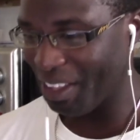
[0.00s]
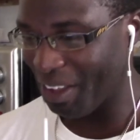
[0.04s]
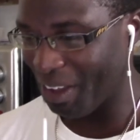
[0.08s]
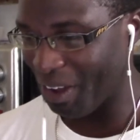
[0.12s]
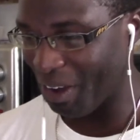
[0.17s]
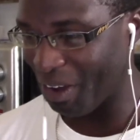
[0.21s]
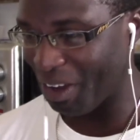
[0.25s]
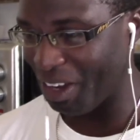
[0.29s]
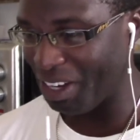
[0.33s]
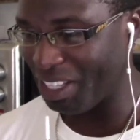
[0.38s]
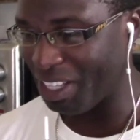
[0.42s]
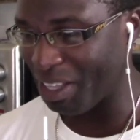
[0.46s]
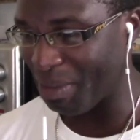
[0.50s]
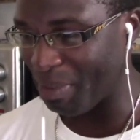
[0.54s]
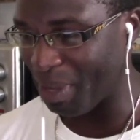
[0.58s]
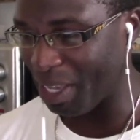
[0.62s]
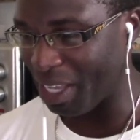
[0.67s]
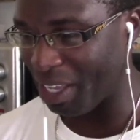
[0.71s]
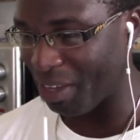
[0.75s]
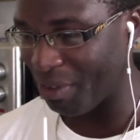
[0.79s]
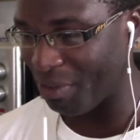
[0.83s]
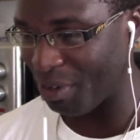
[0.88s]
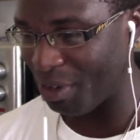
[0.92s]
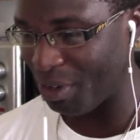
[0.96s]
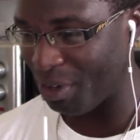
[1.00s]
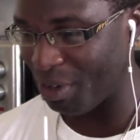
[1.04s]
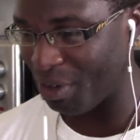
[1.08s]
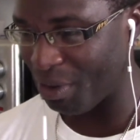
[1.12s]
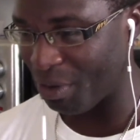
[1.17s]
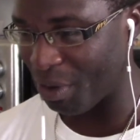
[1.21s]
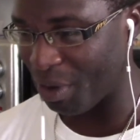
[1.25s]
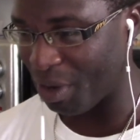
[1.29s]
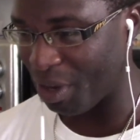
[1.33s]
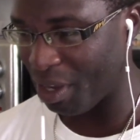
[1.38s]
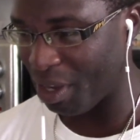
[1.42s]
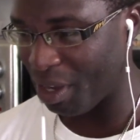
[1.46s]
Only time I giving
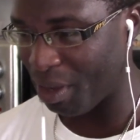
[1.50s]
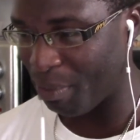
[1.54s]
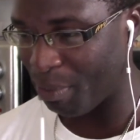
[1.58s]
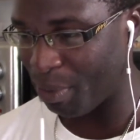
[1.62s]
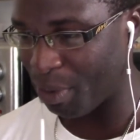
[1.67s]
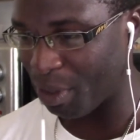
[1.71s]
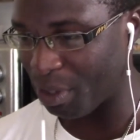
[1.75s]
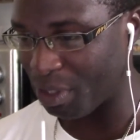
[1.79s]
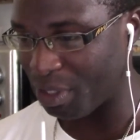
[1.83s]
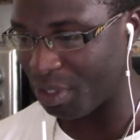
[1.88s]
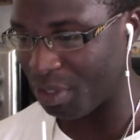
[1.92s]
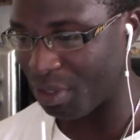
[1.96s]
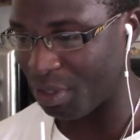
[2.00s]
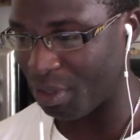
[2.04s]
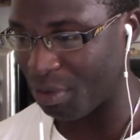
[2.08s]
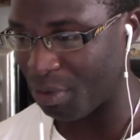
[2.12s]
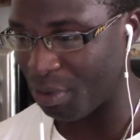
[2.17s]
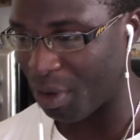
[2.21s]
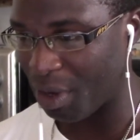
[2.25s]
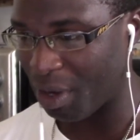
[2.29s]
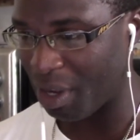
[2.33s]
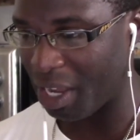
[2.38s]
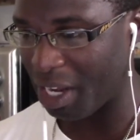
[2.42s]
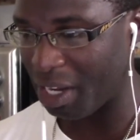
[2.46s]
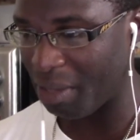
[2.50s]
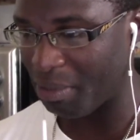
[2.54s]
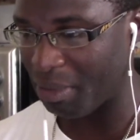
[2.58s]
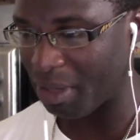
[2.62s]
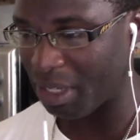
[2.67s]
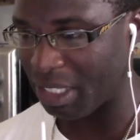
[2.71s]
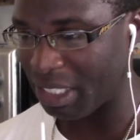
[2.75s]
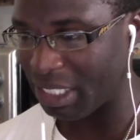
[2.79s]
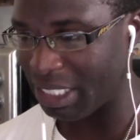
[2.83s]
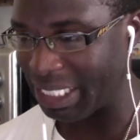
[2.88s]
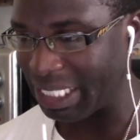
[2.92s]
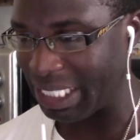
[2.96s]
wrong applause to the wrong animal.